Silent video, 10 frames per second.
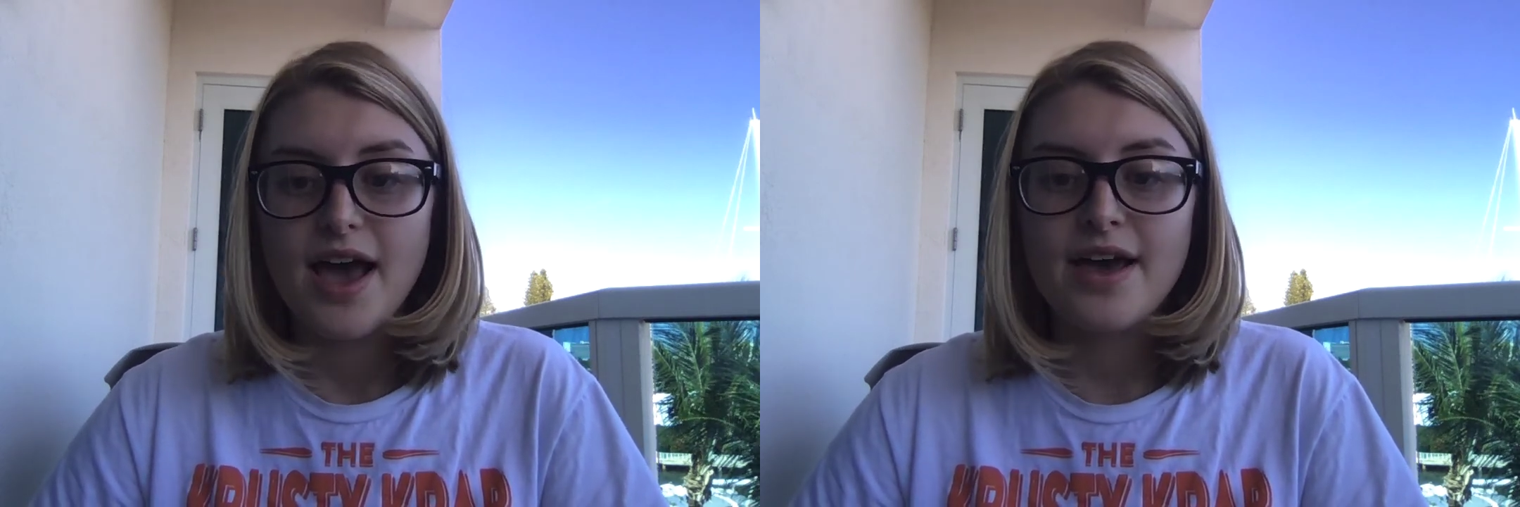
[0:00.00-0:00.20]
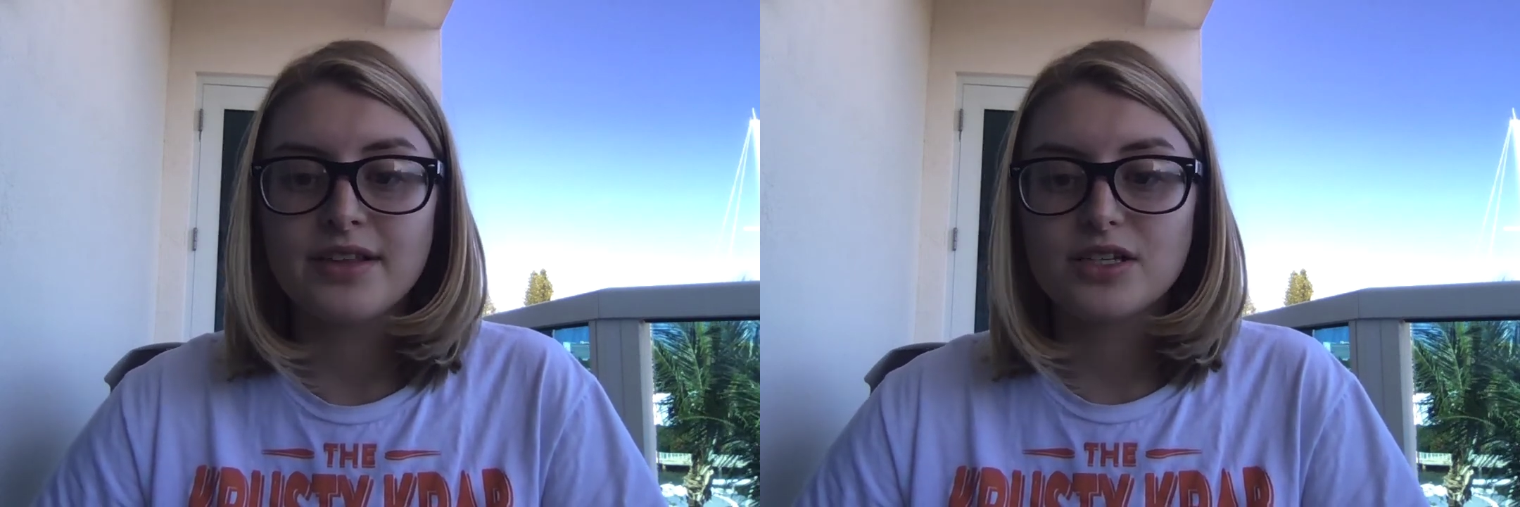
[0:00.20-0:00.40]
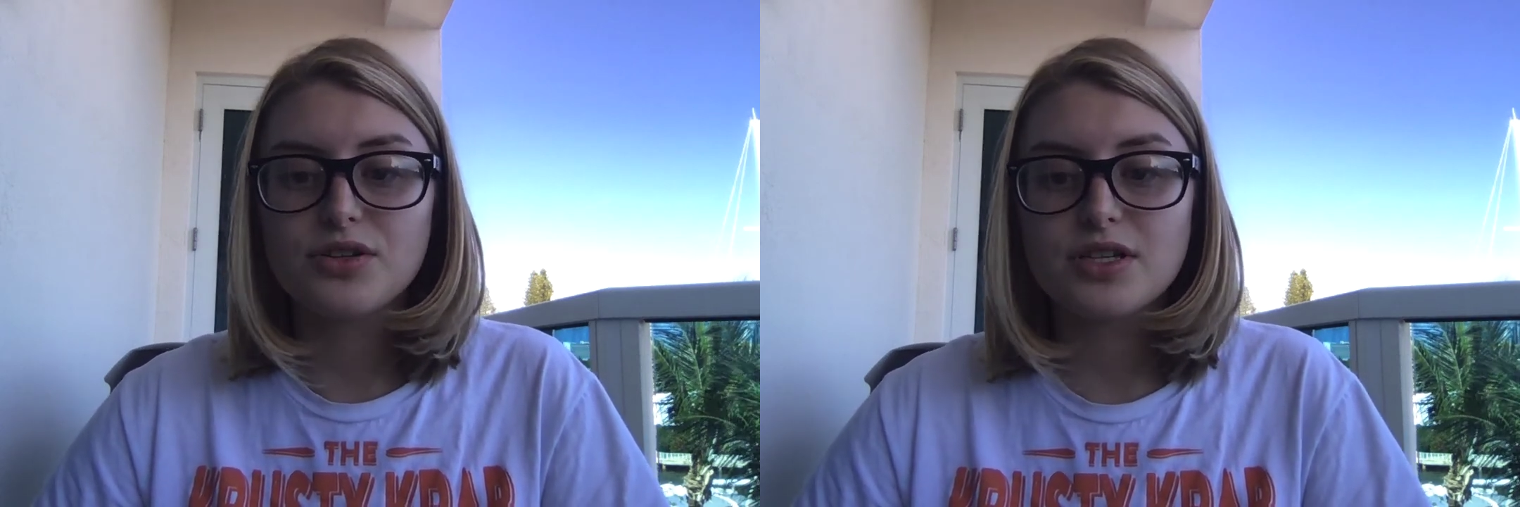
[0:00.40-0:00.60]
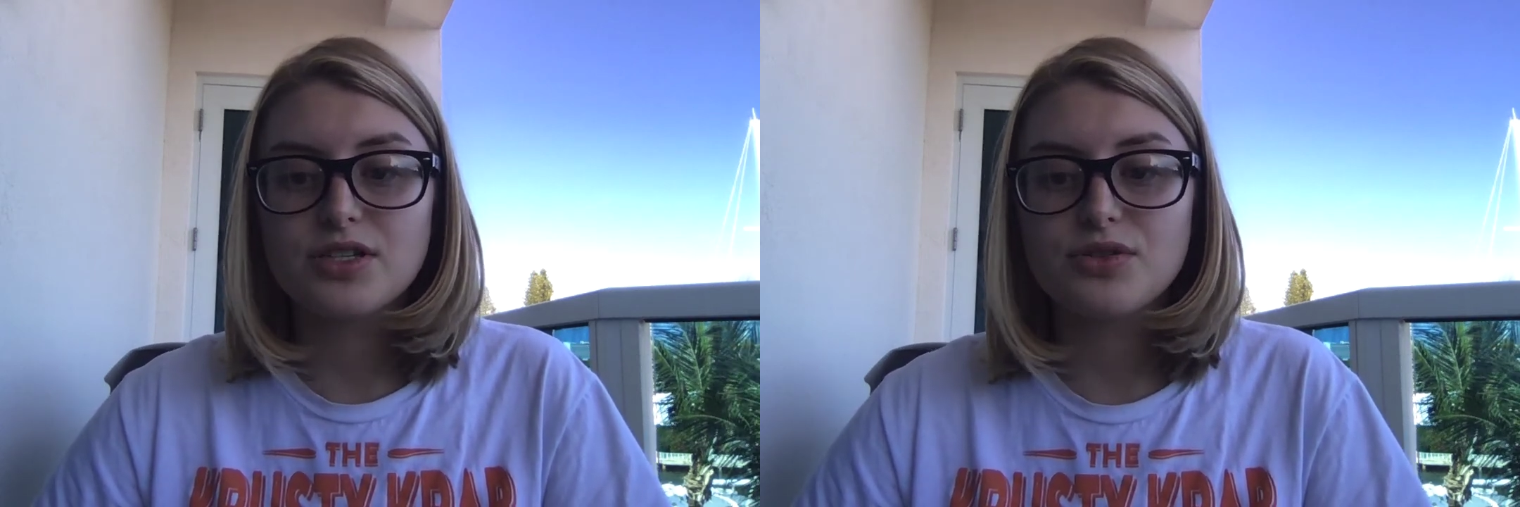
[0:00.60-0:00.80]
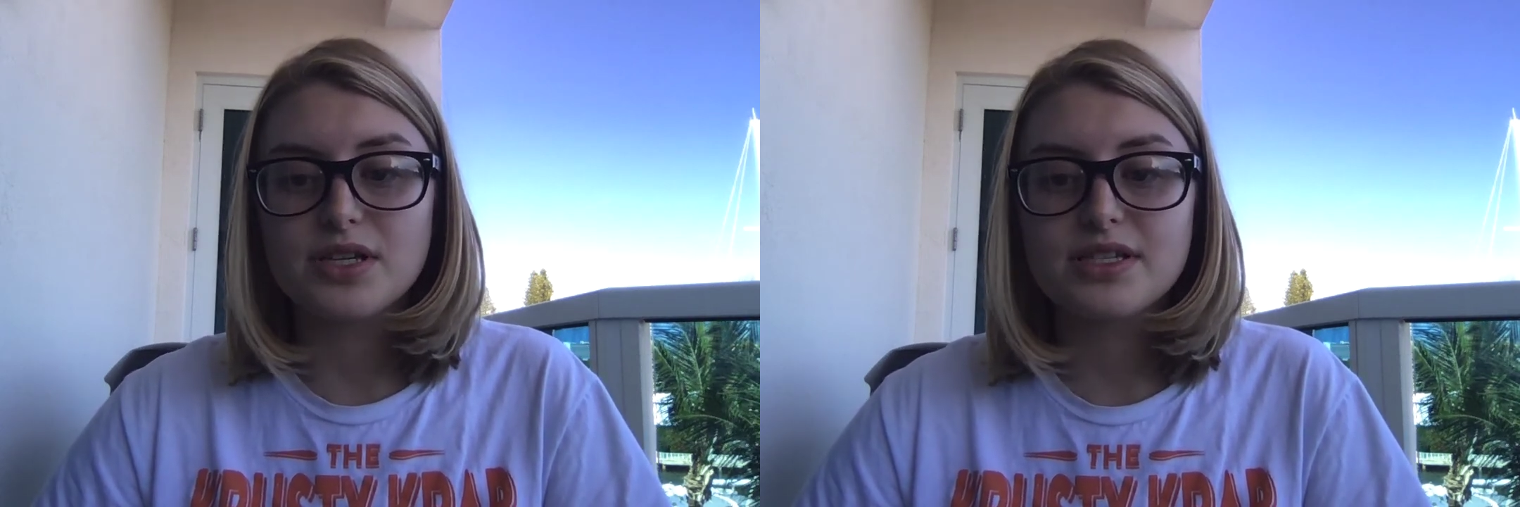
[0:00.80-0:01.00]
and they do
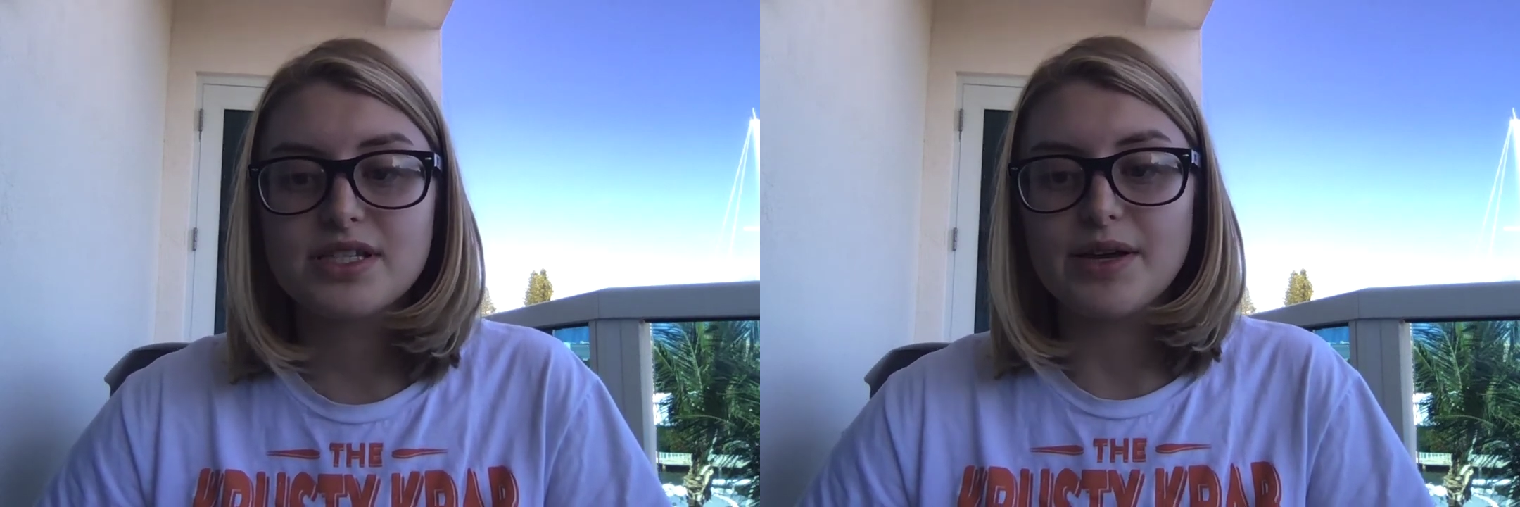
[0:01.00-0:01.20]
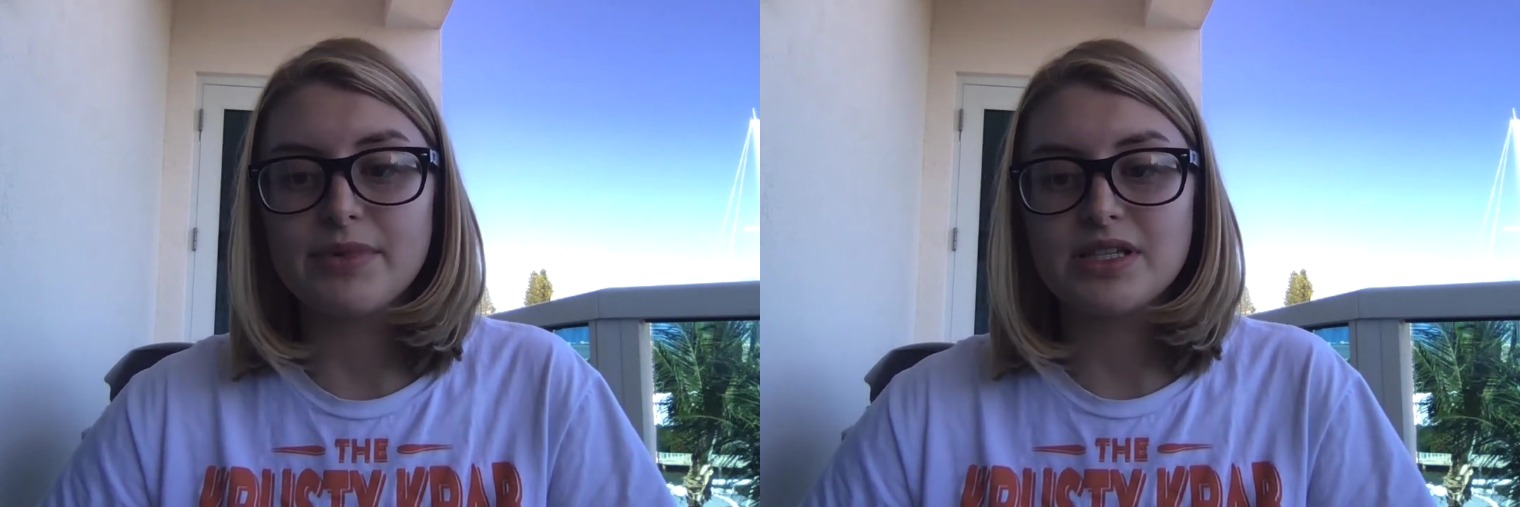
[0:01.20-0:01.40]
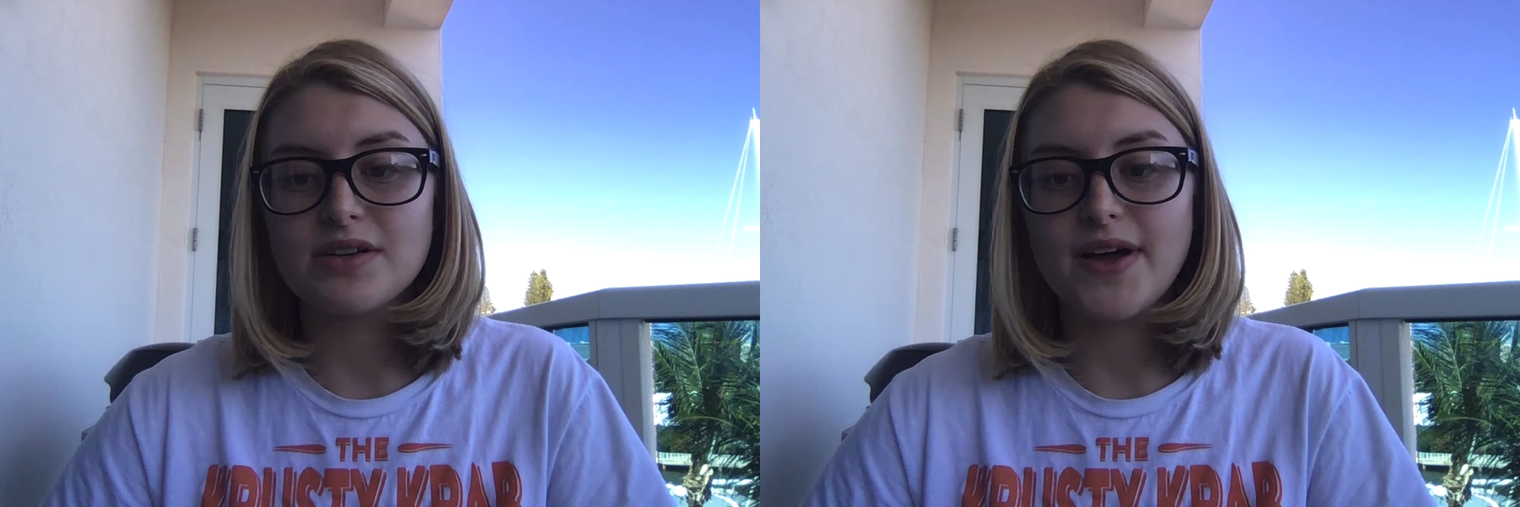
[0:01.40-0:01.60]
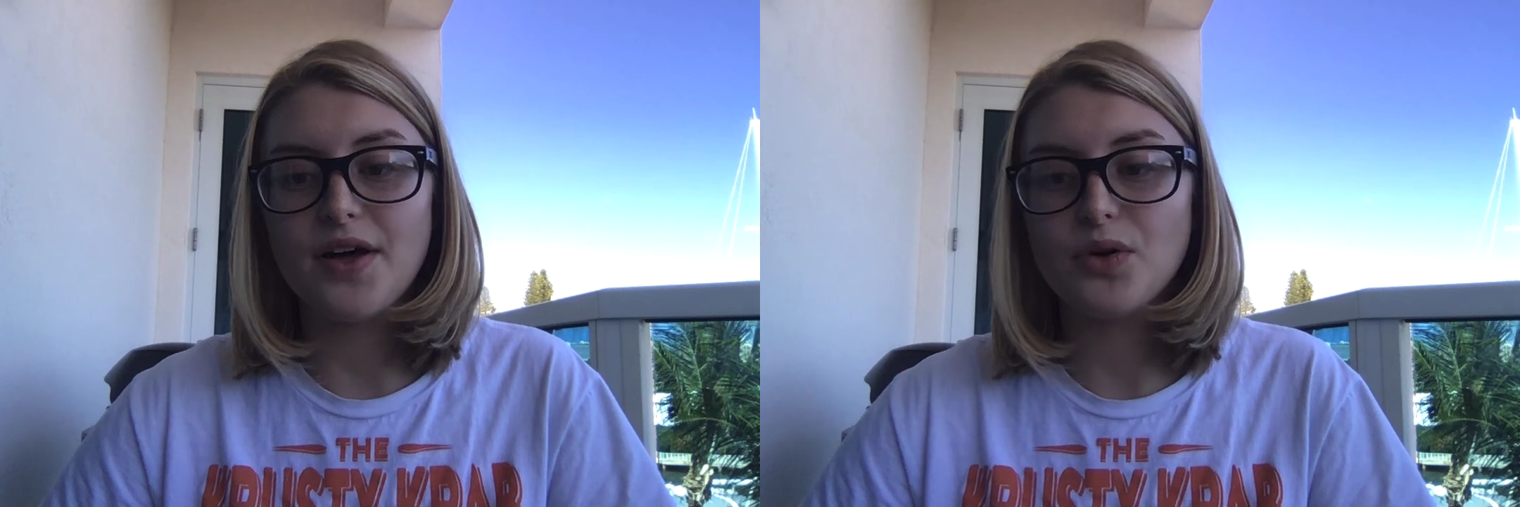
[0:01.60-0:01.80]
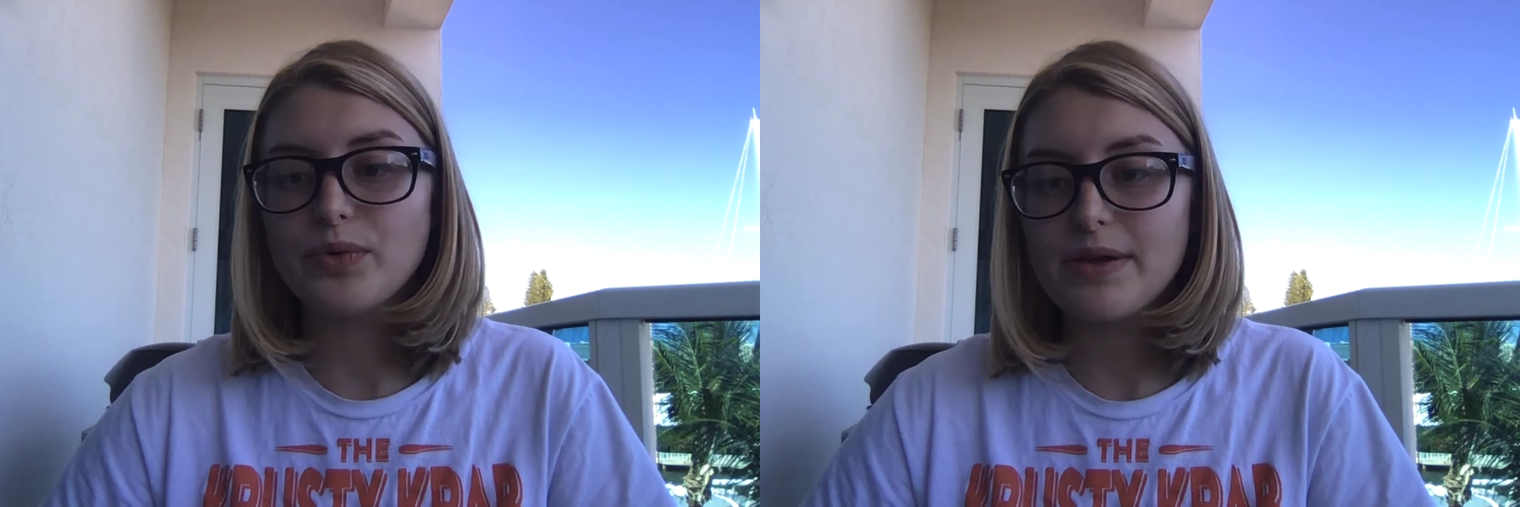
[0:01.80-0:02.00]
this using statements of
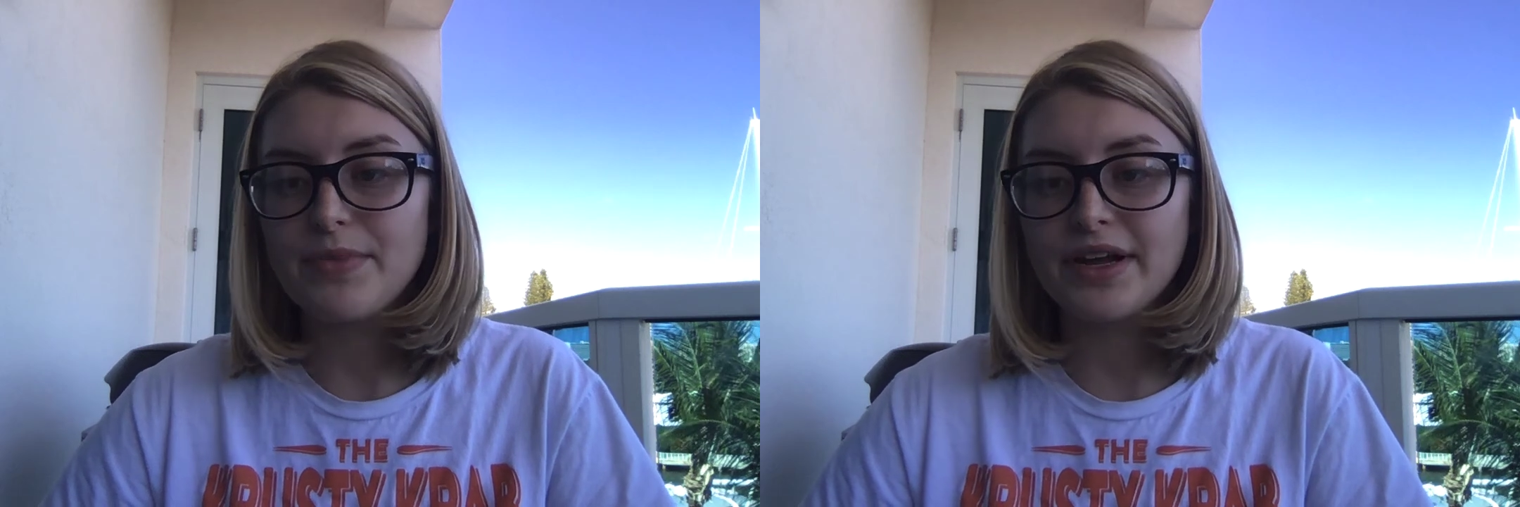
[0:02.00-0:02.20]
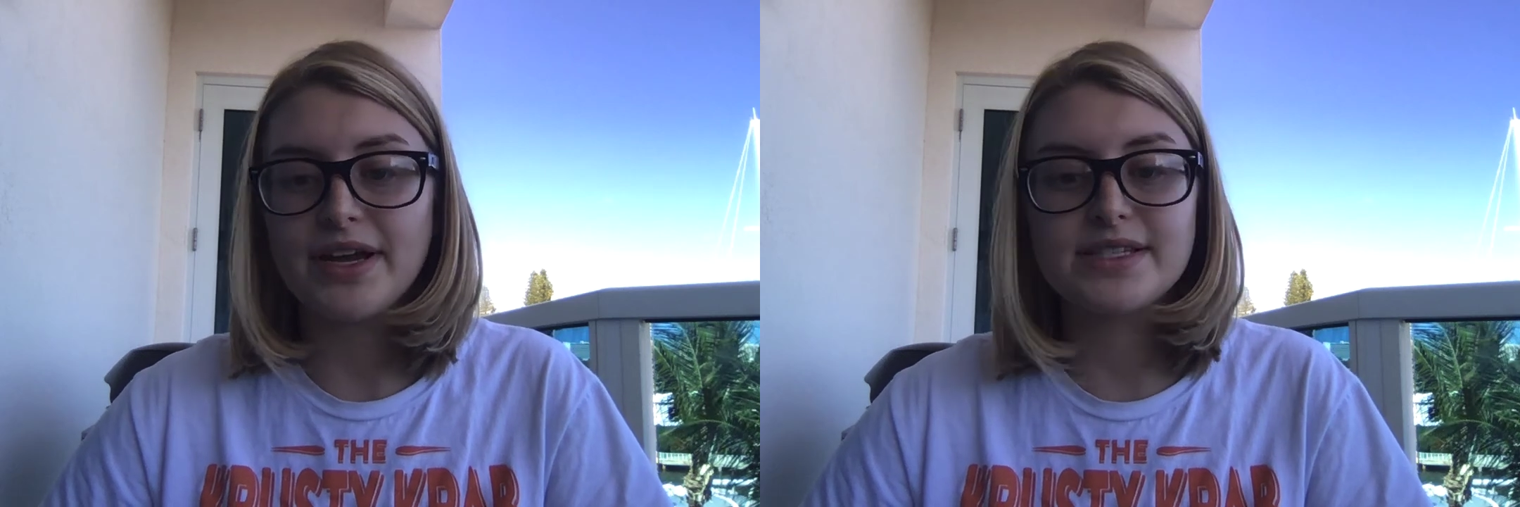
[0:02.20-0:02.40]
how the white man